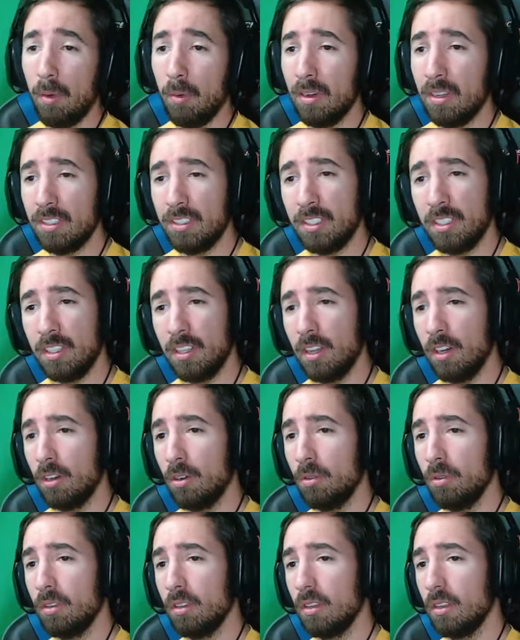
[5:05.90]
I was
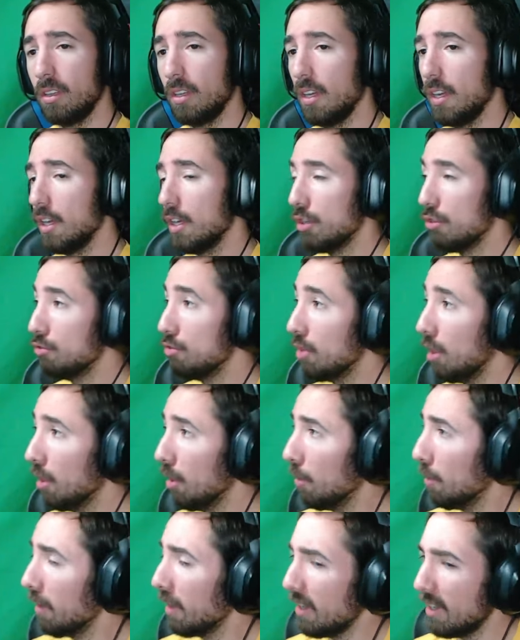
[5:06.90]
alone,
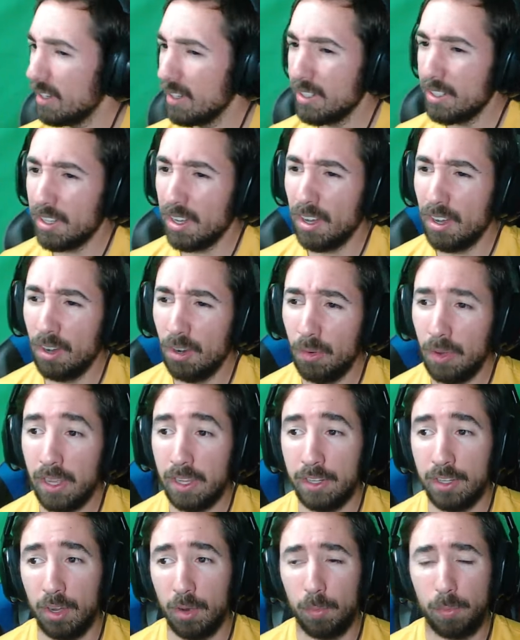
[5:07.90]
nowhere to
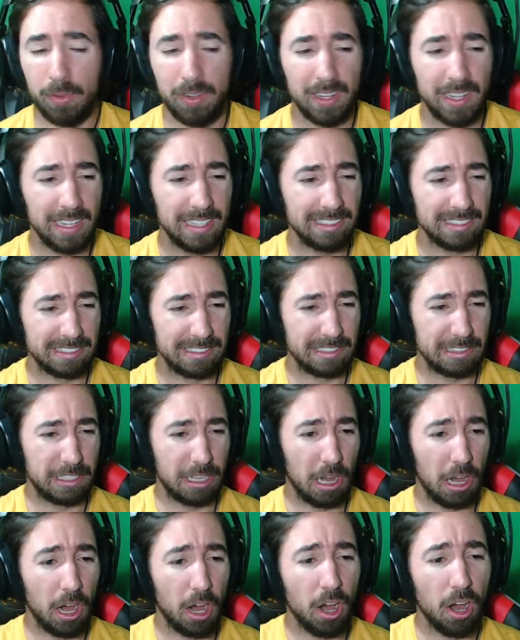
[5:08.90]
go, and no
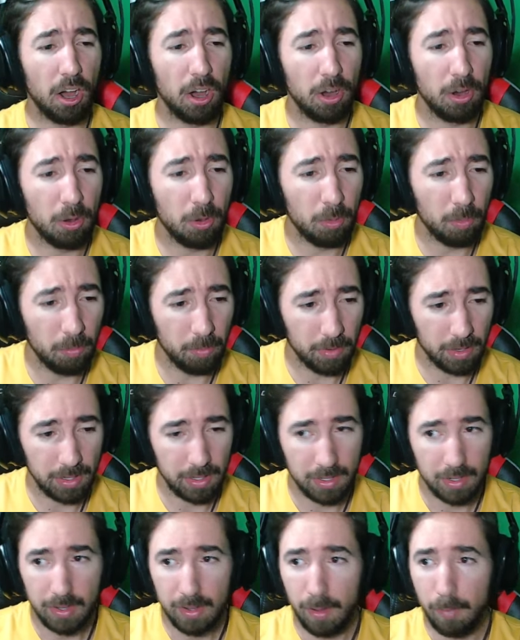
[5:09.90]
place to call home.
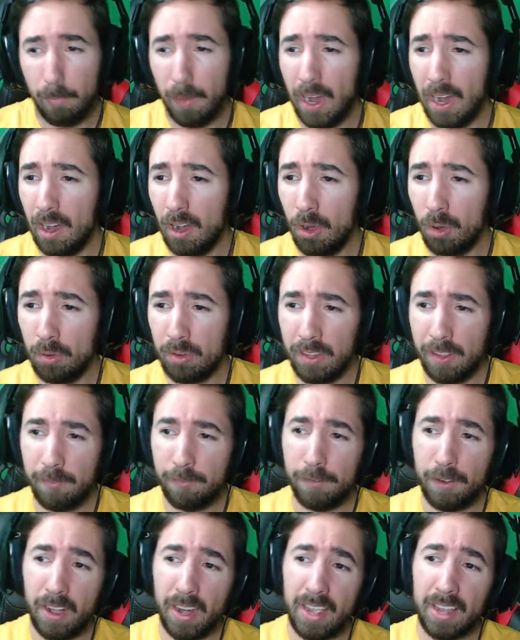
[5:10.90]
My
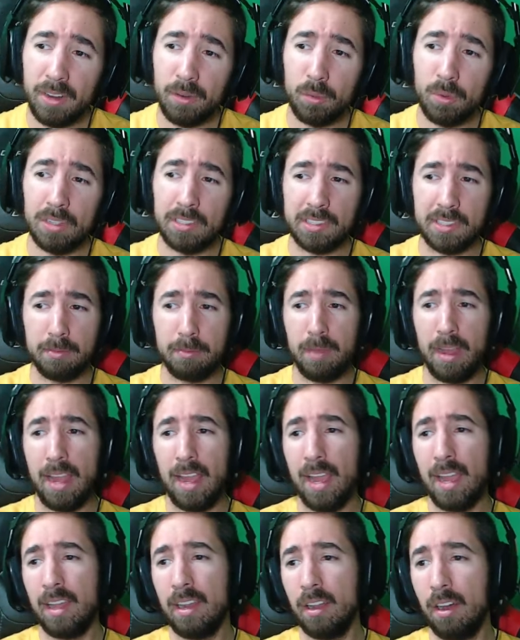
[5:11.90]
only friend was
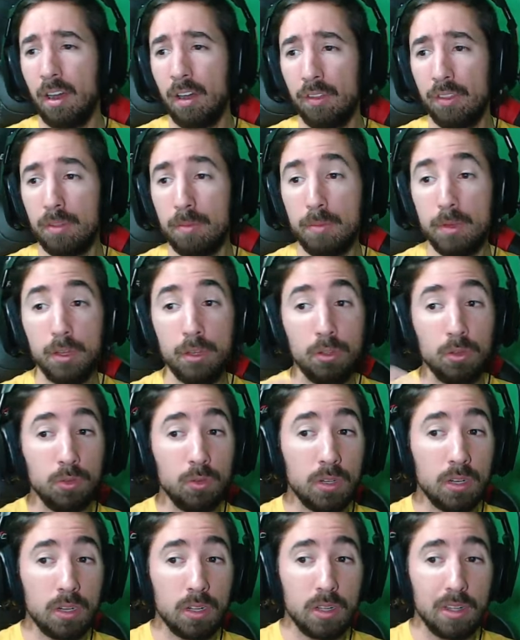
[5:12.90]
the man on the
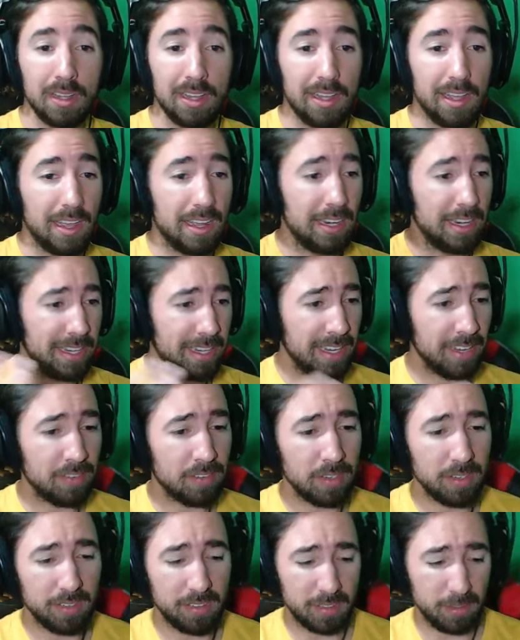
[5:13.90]
moon, and
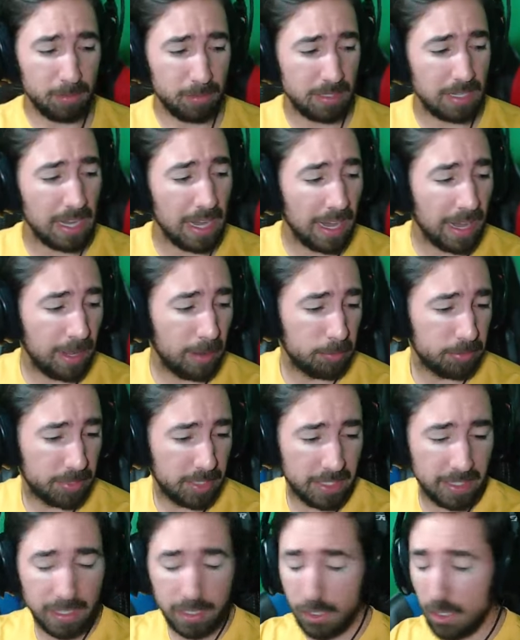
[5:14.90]
even
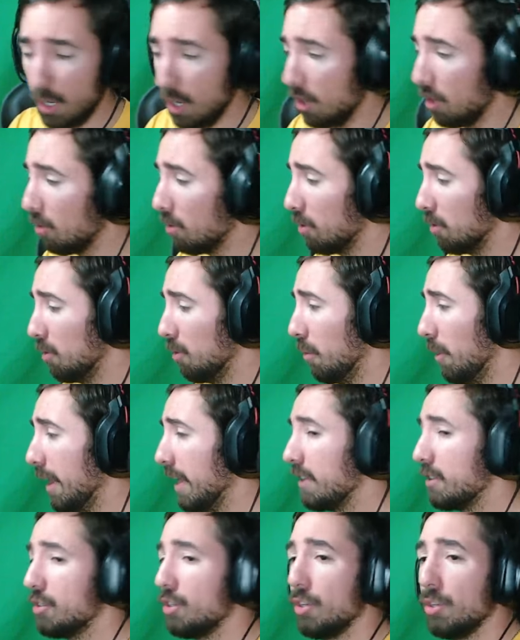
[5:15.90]
sometimes he can go
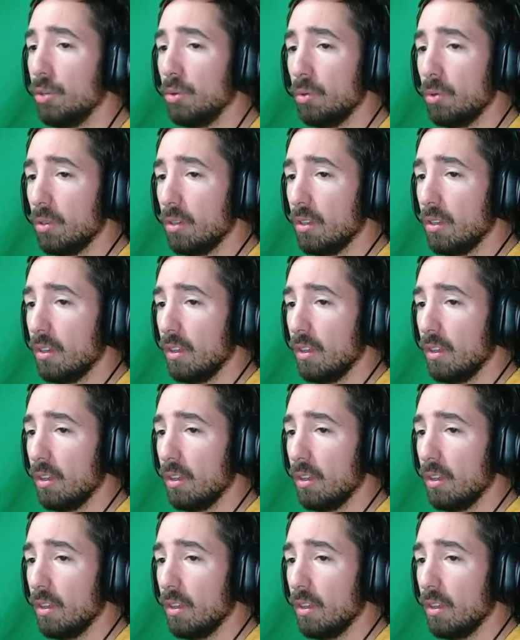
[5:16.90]
away too.